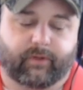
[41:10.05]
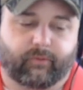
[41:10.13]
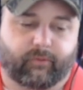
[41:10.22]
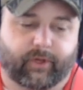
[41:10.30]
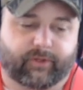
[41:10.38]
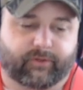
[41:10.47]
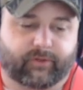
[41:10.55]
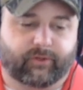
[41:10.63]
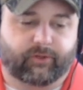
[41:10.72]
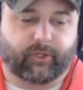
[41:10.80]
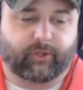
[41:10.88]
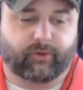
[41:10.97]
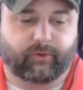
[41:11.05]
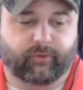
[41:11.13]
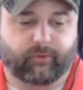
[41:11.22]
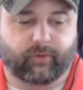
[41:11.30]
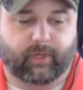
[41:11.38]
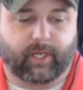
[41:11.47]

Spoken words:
was to